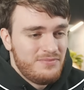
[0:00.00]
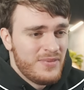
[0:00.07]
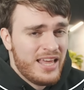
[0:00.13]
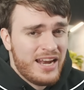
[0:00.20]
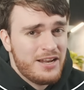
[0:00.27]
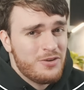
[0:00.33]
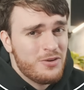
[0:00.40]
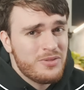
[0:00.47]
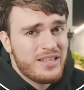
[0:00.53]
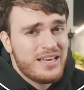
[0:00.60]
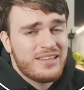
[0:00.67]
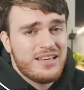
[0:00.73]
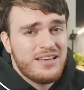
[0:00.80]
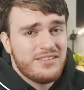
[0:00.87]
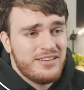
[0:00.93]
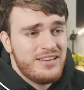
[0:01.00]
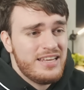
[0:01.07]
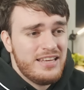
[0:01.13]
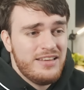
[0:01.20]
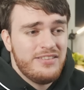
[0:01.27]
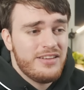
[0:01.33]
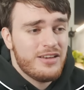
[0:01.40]
and I don't think there's an
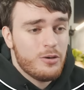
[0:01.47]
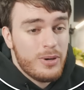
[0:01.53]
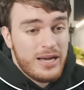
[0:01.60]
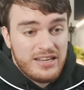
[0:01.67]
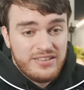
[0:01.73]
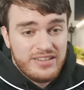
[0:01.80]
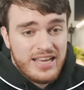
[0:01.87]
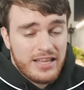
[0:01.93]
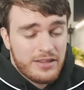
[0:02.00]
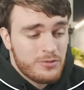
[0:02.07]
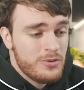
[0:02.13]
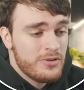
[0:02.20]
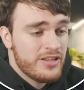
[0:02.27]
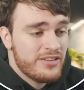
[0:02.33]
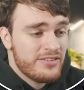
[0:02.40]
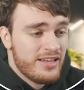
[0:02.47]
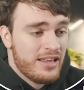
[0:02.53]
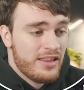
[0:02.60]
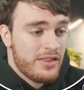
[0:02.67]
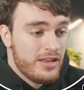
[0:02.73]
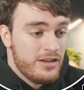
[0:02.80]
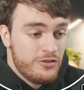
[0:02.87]
easier way to get through this
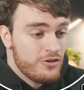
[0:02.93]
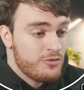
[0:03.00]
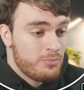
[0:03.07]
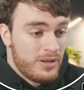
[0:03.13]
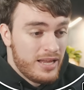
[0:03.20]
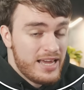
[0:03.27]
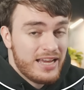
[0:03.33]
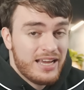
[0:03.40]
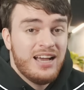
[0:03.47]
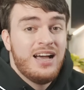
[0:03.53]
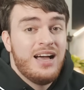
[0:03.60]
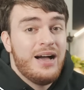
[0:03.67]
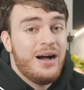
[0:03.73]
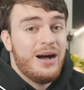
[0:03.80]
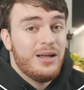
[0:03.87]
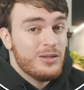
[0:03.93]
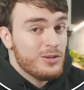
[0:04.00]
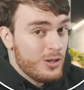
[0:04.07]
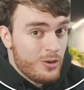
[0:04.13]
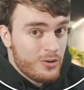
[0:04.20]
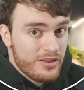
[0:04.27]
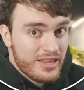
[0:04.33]
other than just playing a
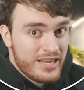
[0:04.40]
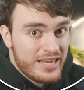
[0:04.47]
lot of the